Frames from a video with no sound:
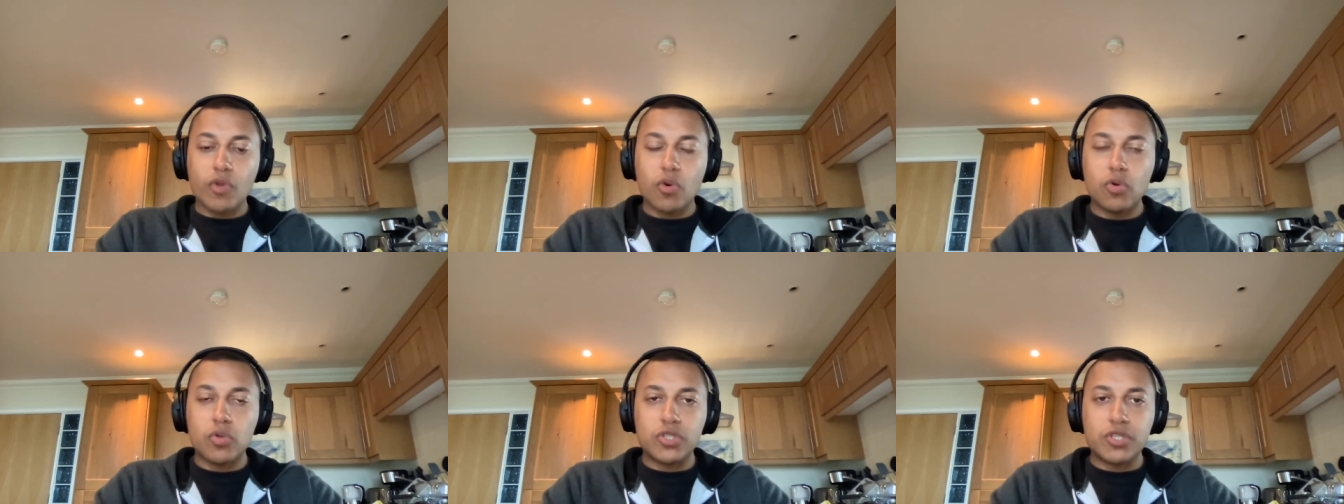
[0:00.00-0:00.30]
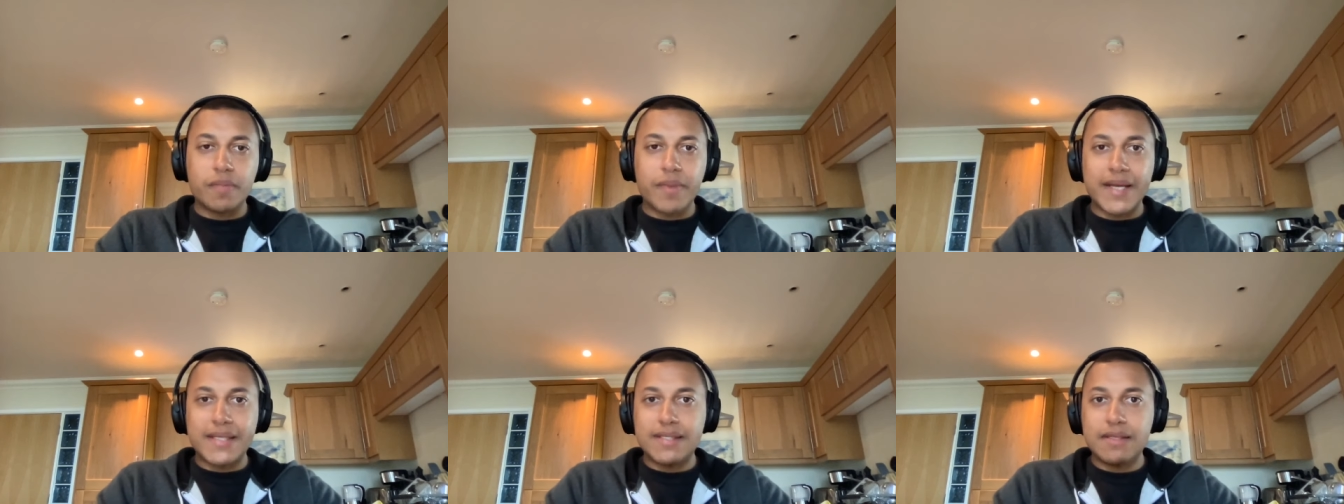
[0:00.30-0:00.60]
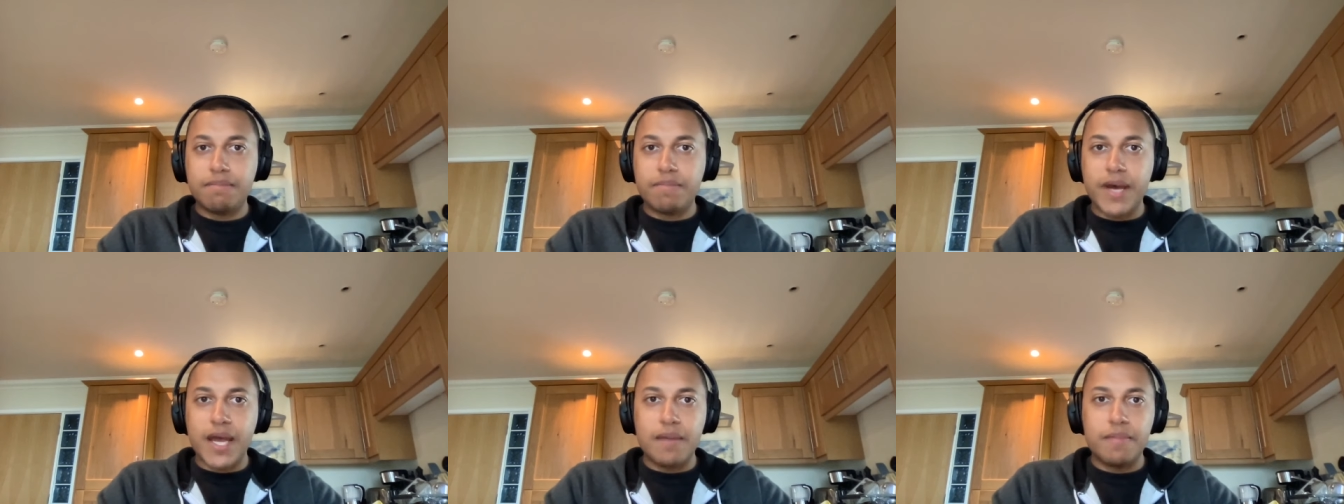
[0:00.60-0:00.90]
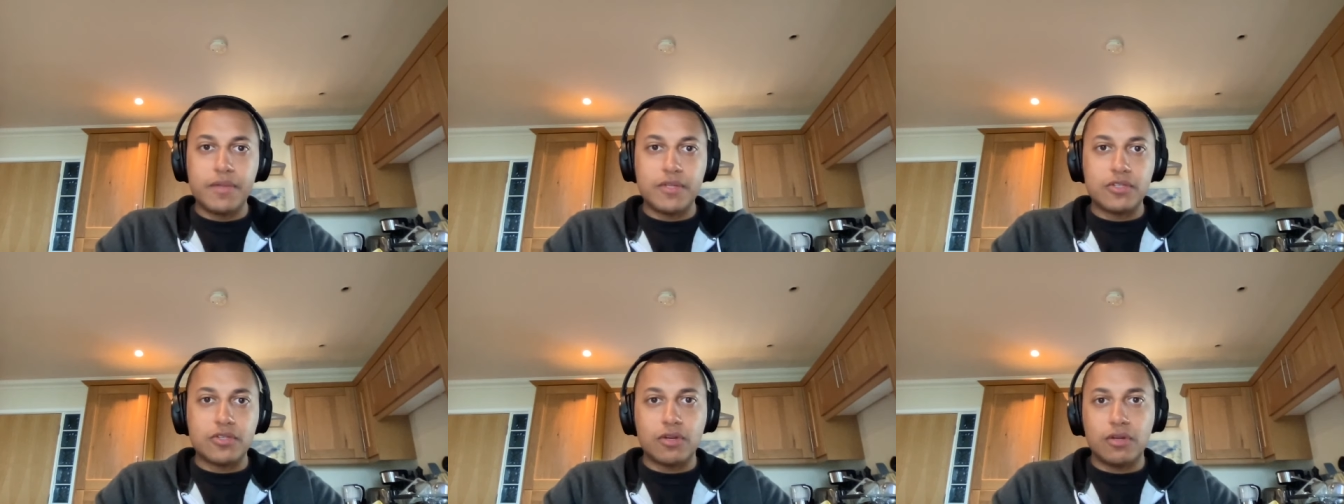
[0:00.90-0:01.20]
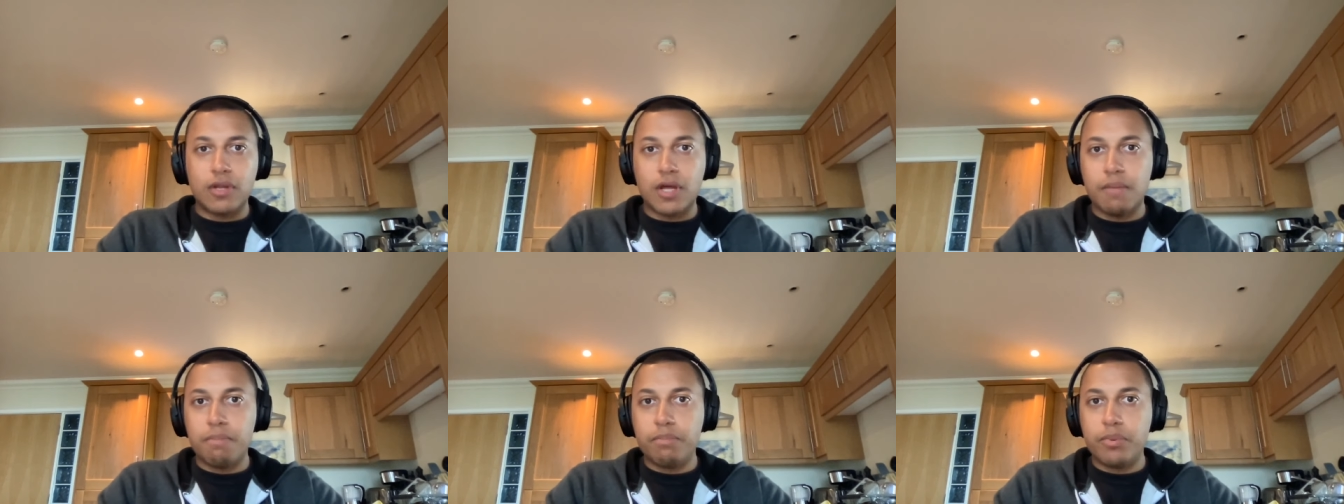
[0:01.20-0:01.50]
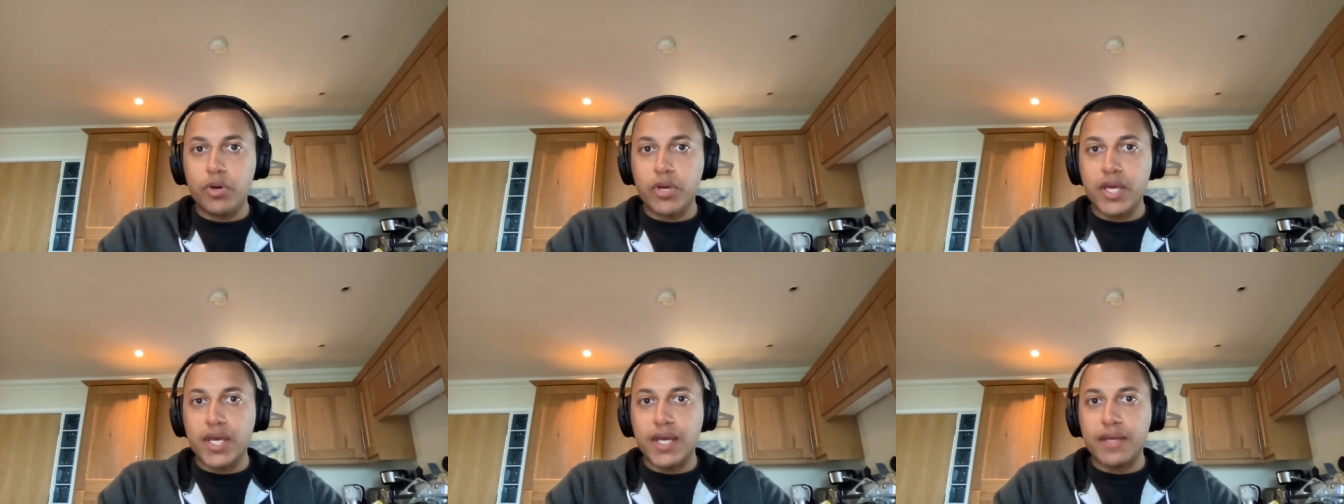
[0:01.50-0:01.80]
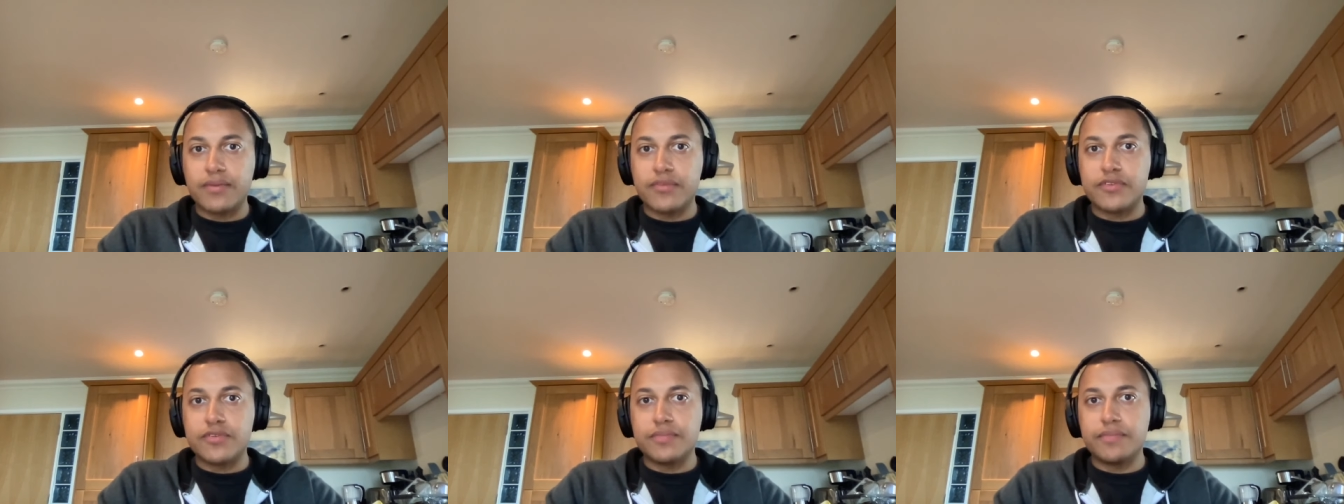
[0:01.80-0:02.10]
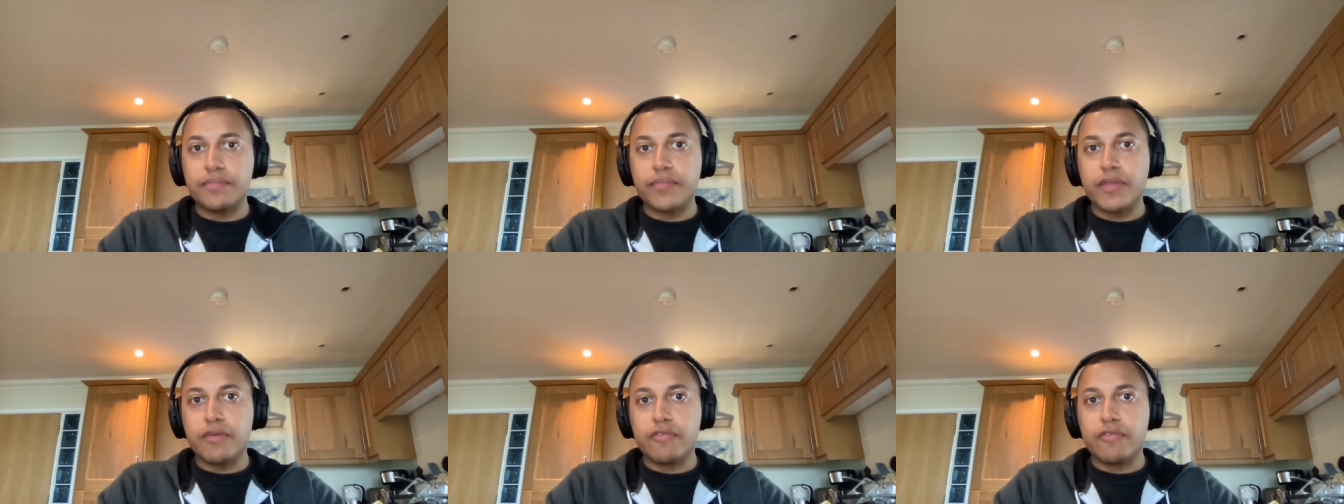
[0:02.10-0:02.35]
automated payments, online bookings,